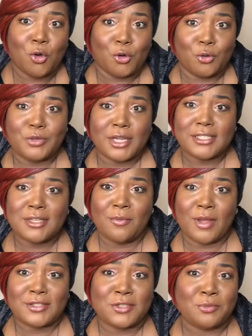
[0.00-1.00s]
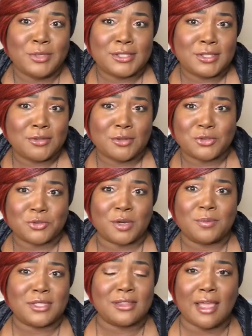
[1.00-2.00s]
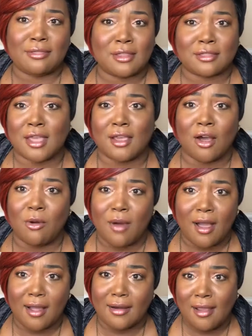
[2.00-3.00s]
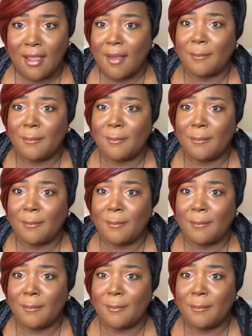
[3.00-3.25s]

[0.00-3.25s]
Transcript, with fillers: Who doesn't want to? We see those trips and that that they go on.